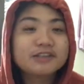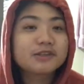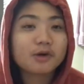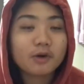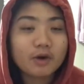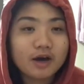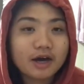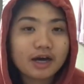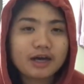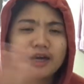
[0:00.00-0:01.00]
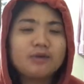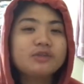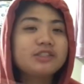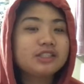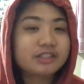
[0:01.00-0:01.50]
So I
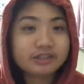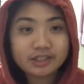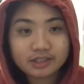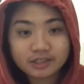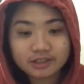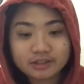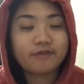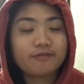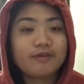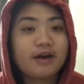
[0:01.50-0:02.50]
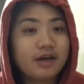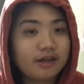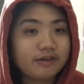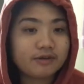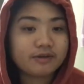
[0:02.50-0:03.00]
was just thinking, if
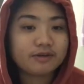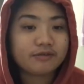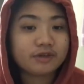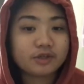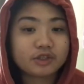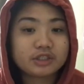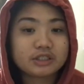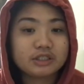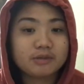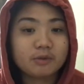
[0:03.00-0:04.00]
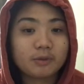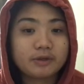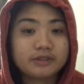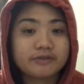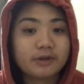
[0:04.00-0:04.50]
I finish the
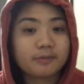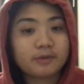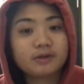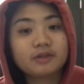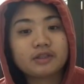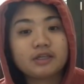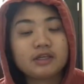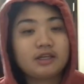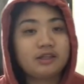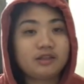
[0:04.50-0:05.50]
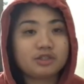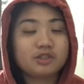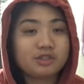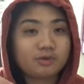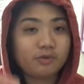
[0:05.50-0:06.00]
mobile development in
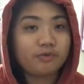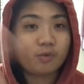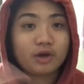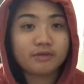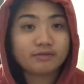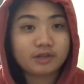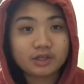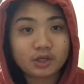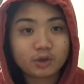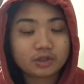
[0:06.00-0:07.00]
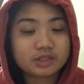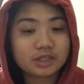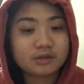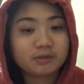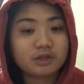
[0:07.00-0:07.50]
this one video, it's
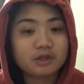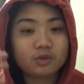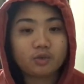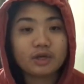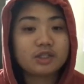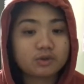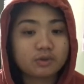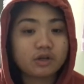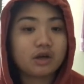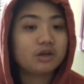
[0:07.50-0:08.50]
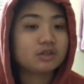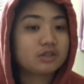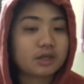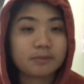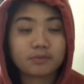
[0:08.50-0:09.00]
gonna be way too long
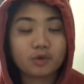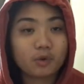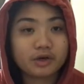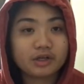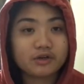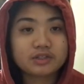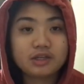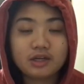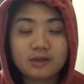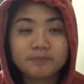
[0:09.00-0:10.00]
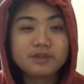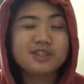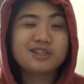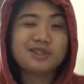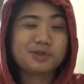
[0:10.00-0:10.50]
because I'm nowhere near done.
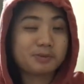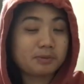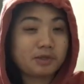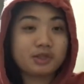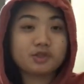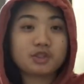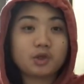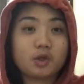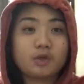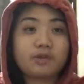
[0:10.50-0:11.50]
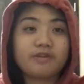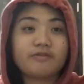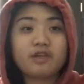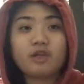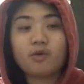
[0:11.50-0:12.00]
So maybe I'll just conclude the
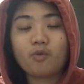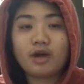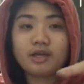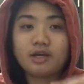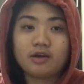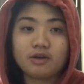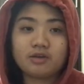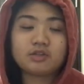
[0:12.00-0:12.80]
video right here.